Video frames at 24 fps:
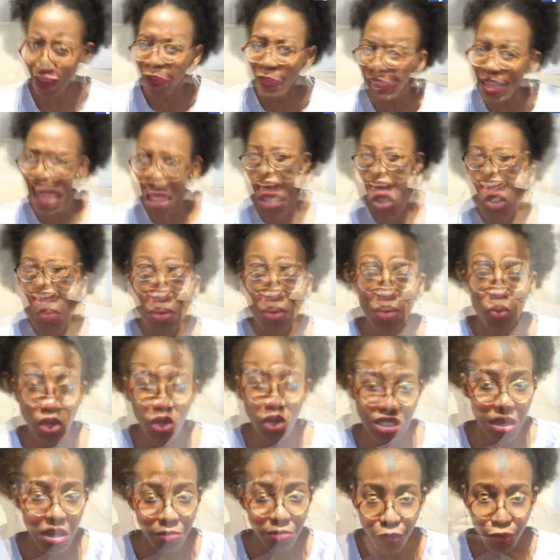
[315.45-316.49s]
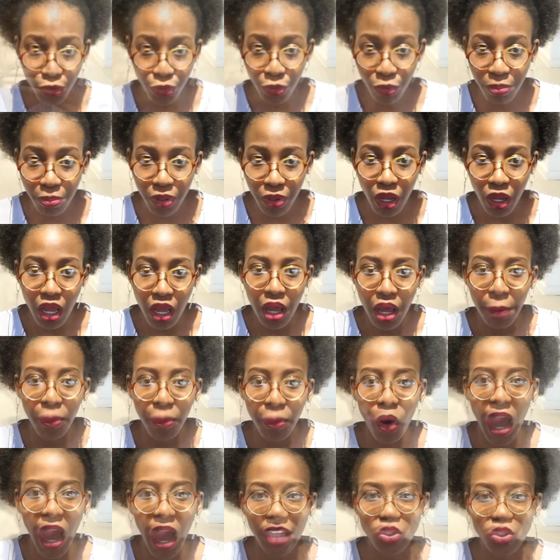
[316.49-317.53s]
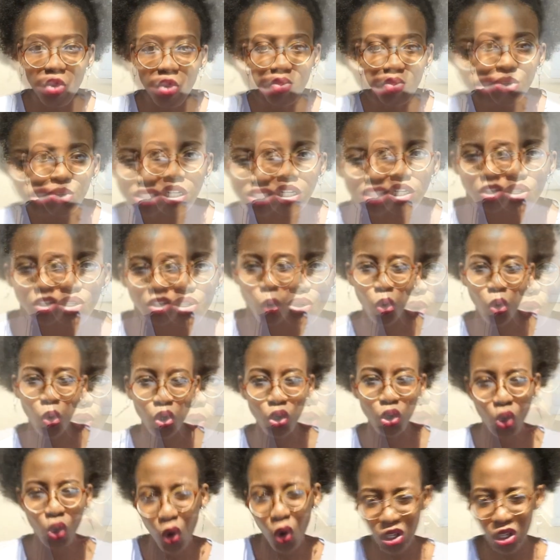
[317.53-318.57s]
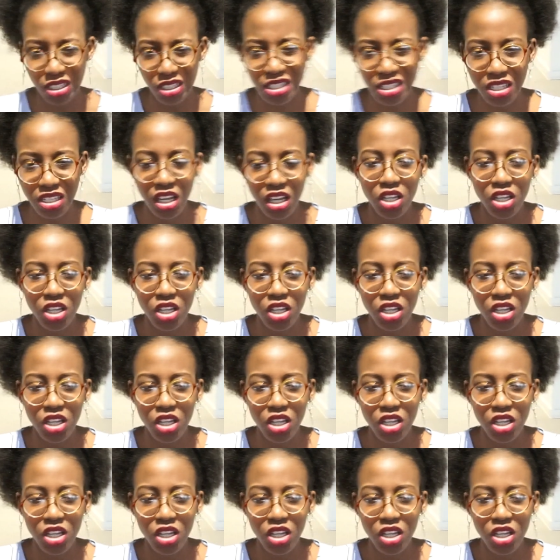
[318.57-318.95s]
I'm setting up a WhatsApp group, but I don't know if you're interested or not.